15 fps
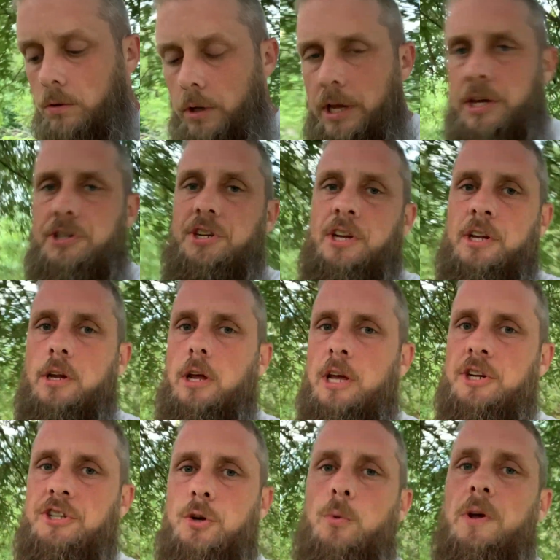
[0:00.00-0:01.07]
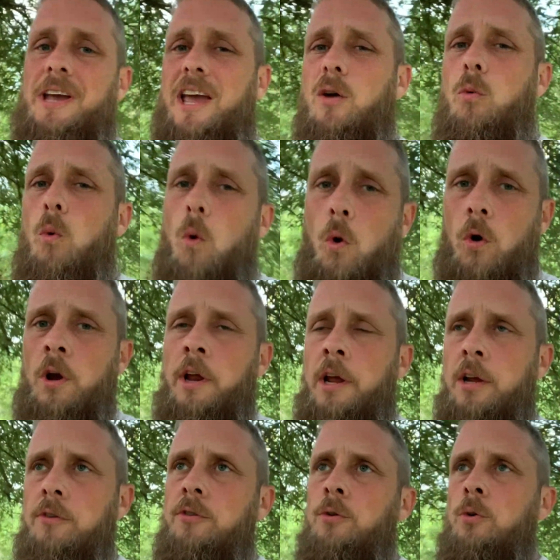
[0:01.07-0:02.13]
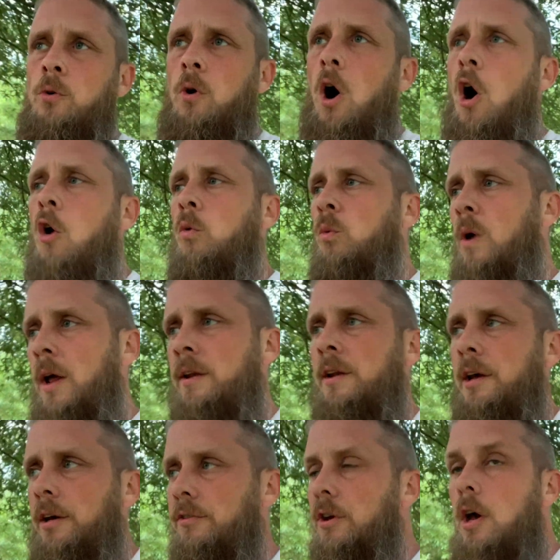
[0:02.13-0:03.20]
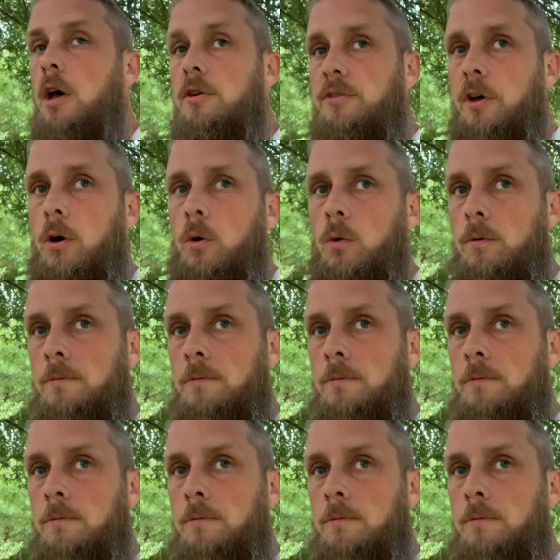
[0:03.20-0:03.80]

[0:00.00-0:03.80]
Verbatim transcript: issuing, issuing a warning to all rednecks. So